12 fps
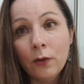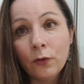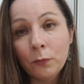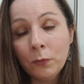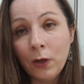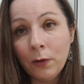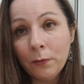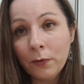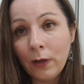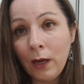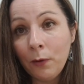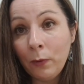sometimes
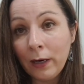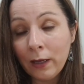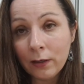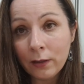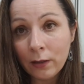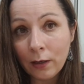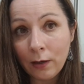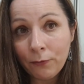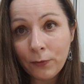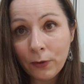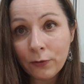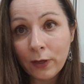when I've
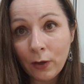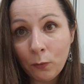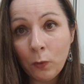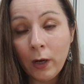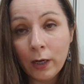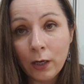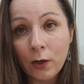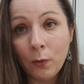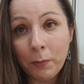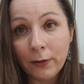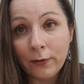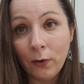used it at work a
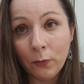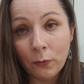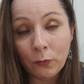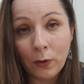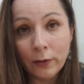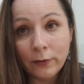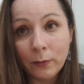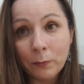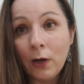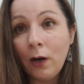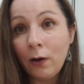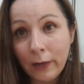couple of times for
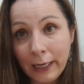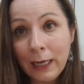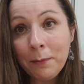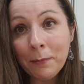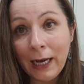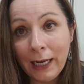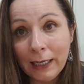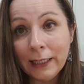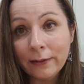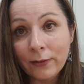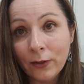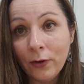items, I'll email
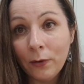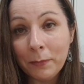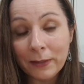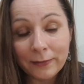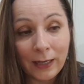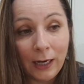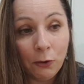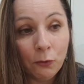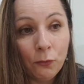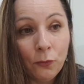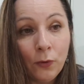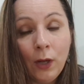it to myself
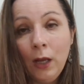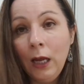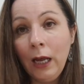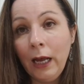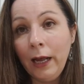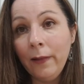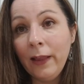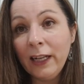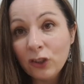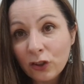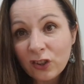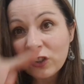and
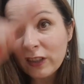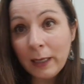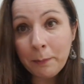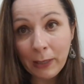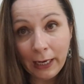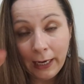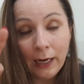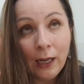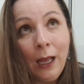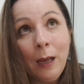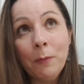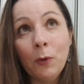then just snip it.
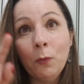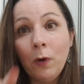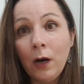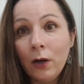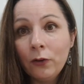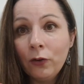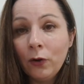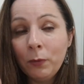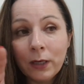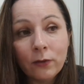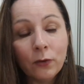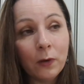But what I do
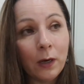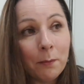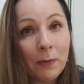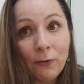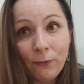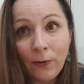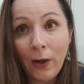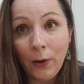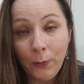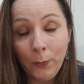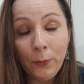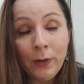when I do it on my
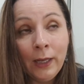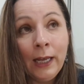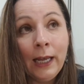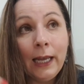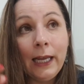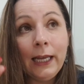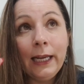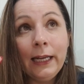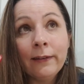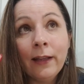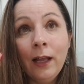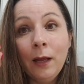phone
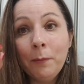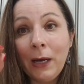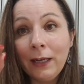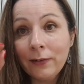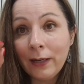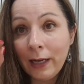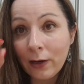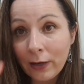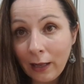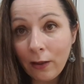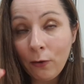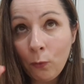is basically, I'll
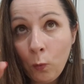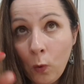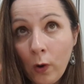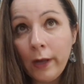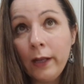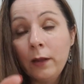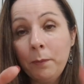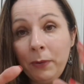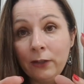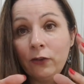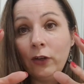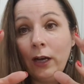get the white, the
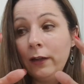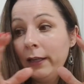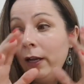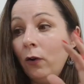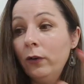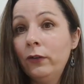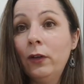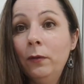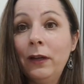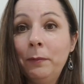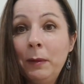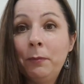picture, the
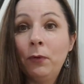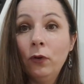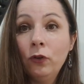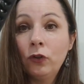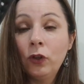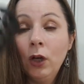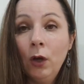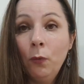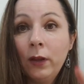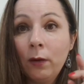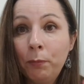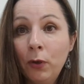items and my brush
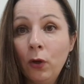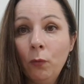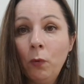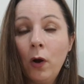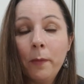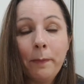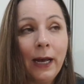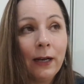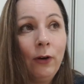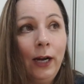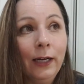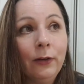with the pure white
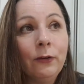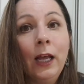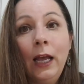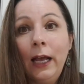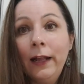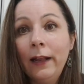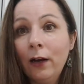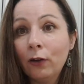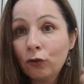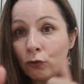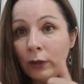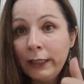background, and then I'll
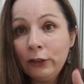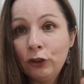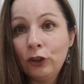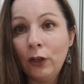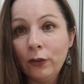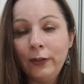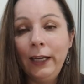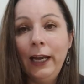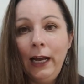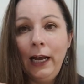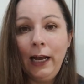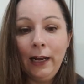screenshot
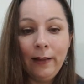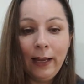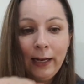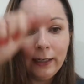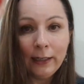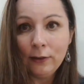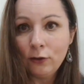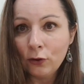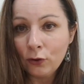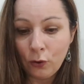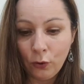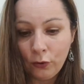it and then
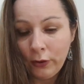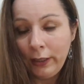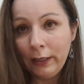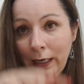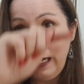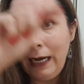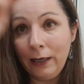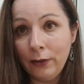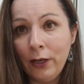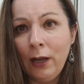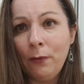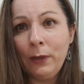just cut it,
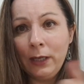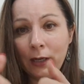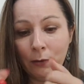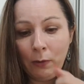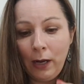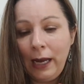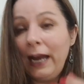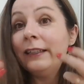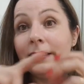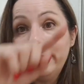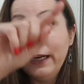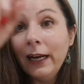you know, when you
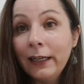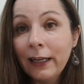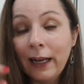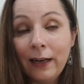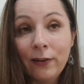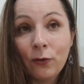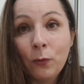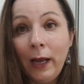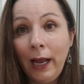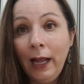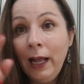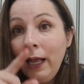edit it and you get the
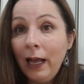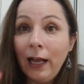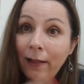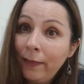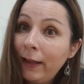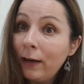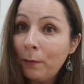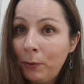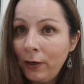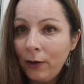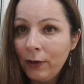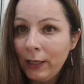square, and then I
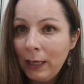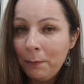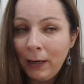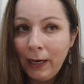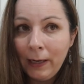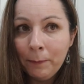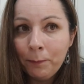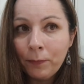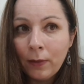put it on eBay.